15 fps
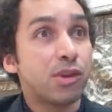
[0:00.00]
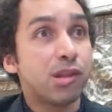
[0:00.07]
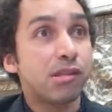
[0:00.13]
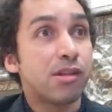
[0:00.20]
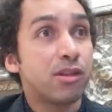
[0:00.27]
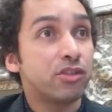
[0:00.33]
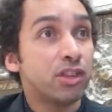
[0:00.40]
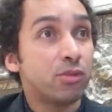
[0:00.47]

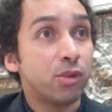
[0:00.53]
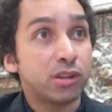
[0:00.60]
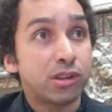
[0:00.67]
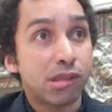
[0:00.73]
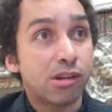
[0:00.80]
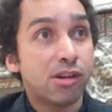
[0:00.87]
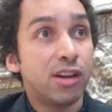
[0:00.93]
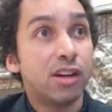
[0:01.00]
research and what
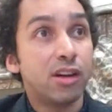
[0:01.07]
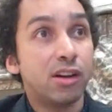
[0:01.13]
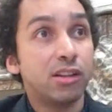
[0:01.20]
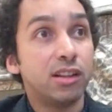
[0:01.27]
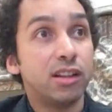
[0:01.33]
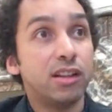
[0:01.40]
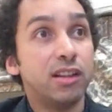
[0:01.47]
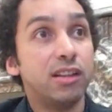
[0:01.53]
is going
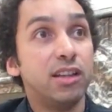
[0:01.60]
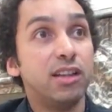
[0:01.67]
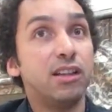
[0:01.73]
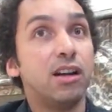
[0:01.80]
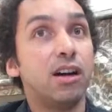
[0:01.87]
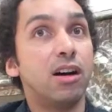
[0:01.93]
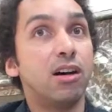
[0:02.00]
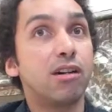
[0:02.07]
on
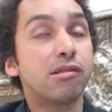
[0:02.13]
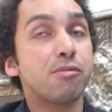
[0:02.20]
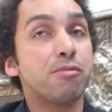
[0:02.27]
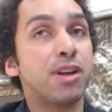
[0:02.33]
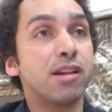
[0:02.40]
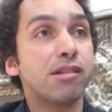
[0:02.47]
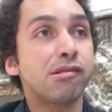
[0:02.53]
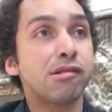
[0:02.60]
in other
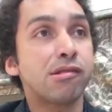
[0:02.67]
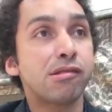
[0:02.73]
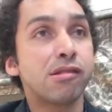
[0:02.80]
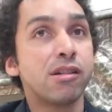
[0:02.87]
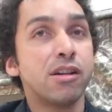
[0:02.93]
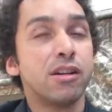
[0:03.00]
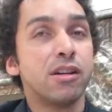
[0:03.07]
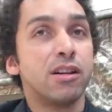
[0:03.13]
places.